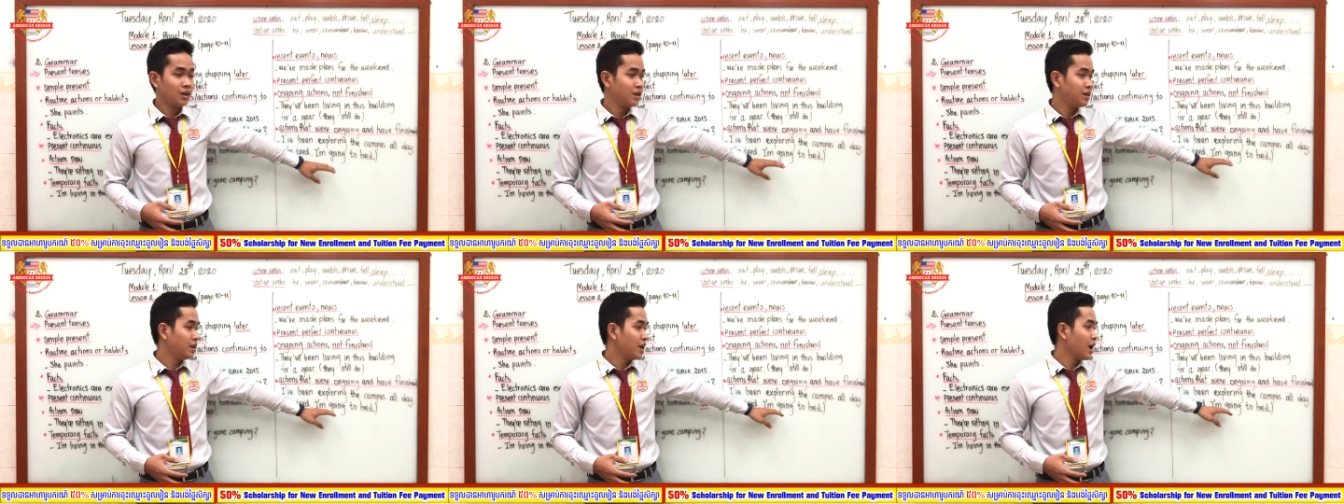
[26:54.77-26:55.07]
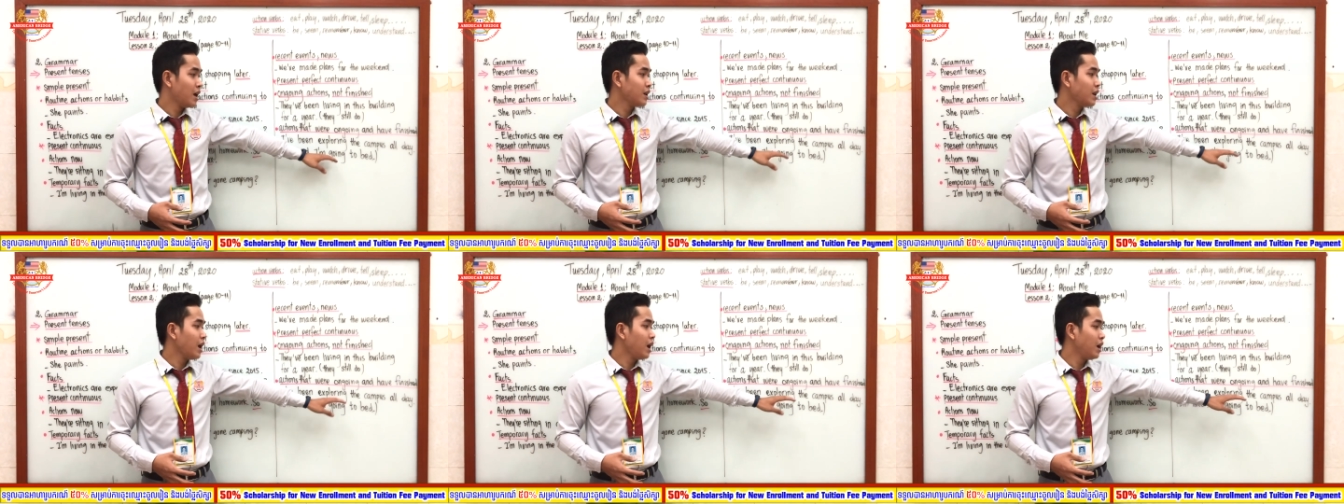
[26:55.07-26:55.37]

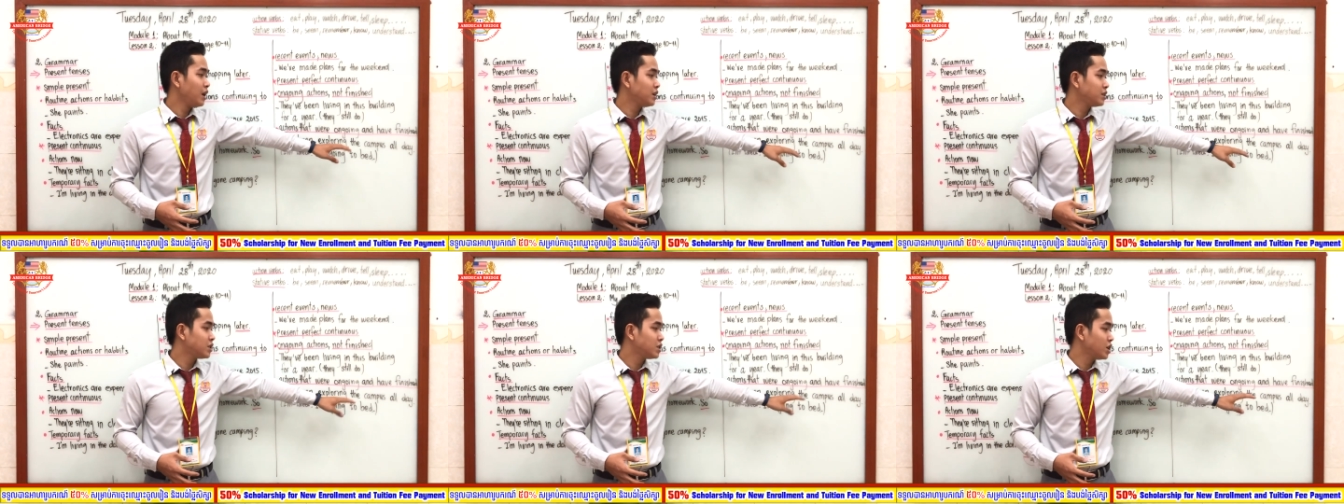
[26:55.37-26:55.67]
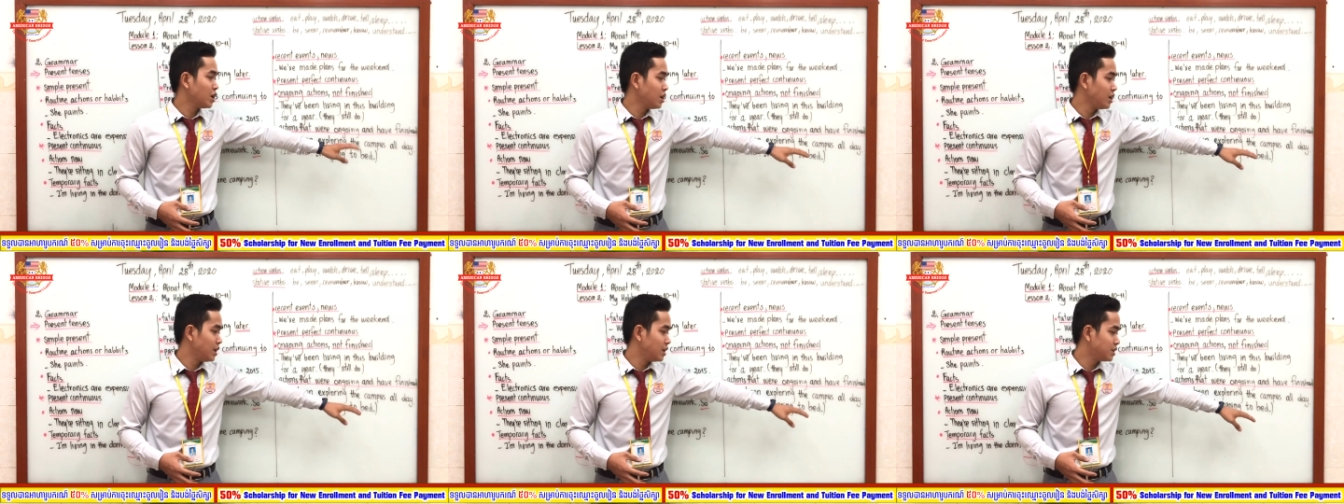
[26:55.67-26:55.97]
That
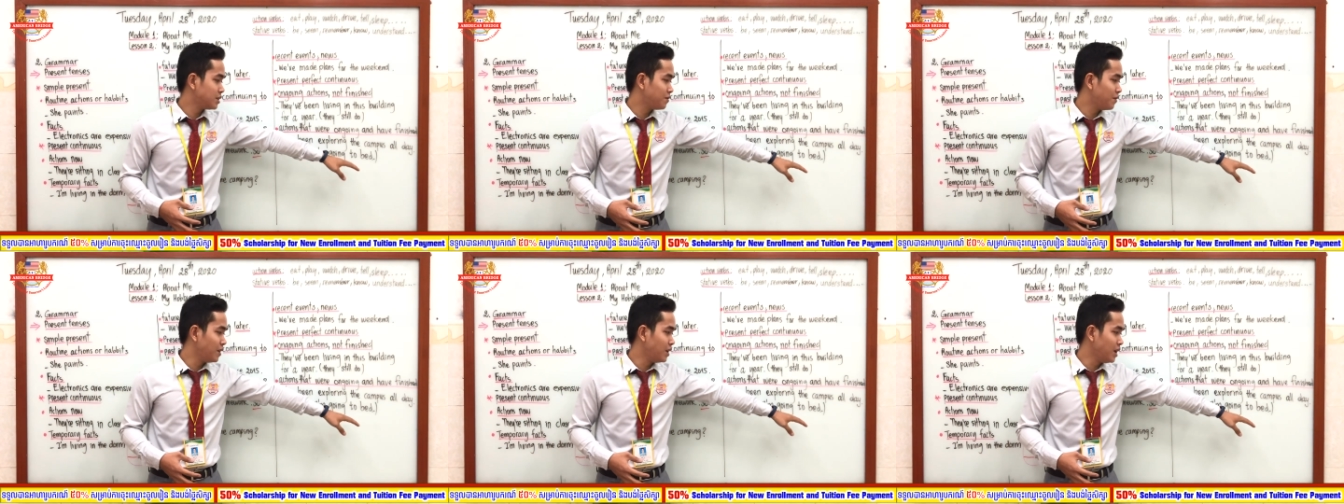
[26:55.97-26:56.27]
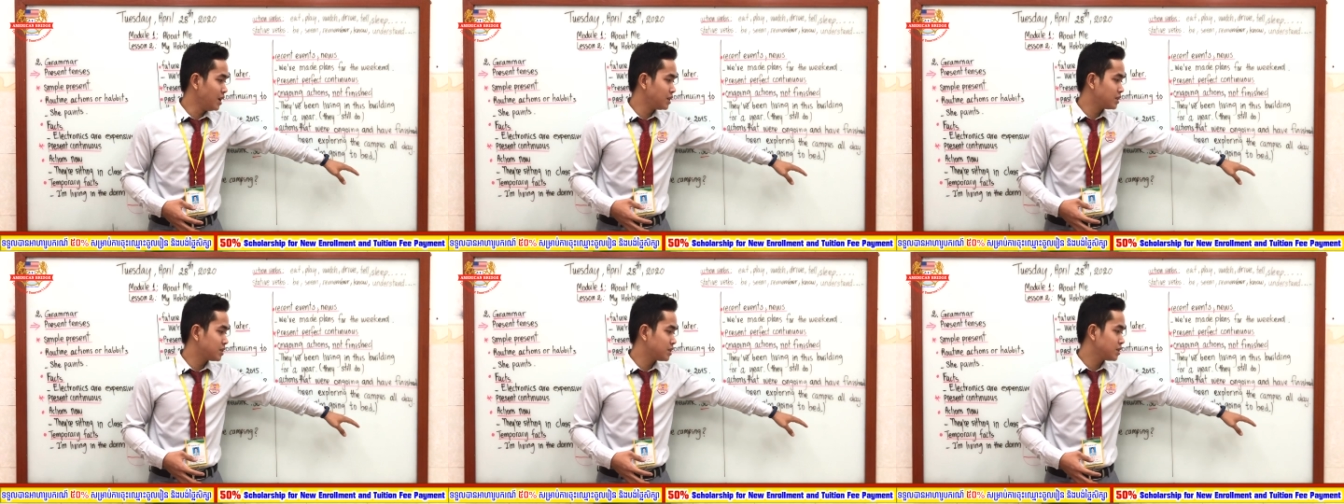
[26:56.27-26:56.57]
action is
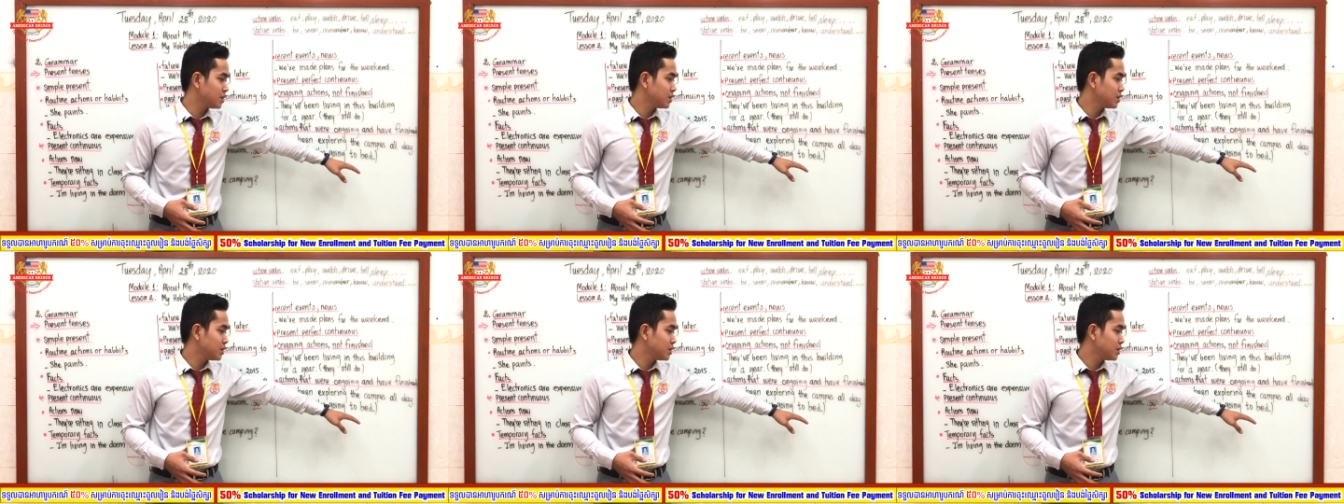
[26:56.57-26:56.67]
finished.